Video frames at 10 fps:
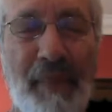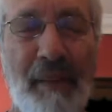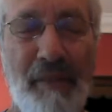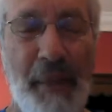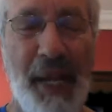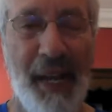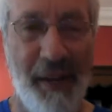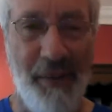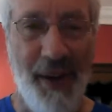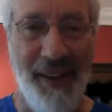For me,
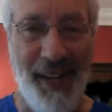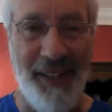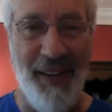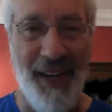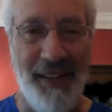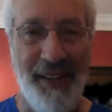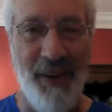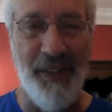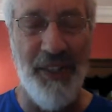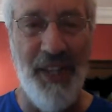anyway, and I
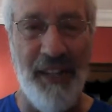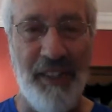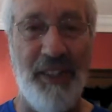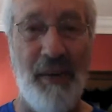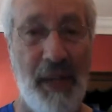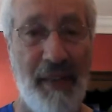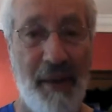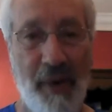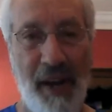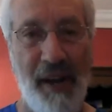know it's not necessarily
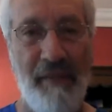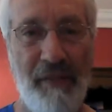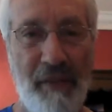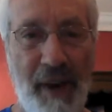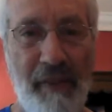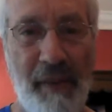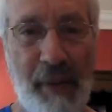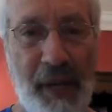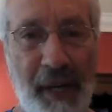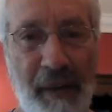that way for
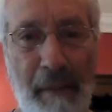everybody,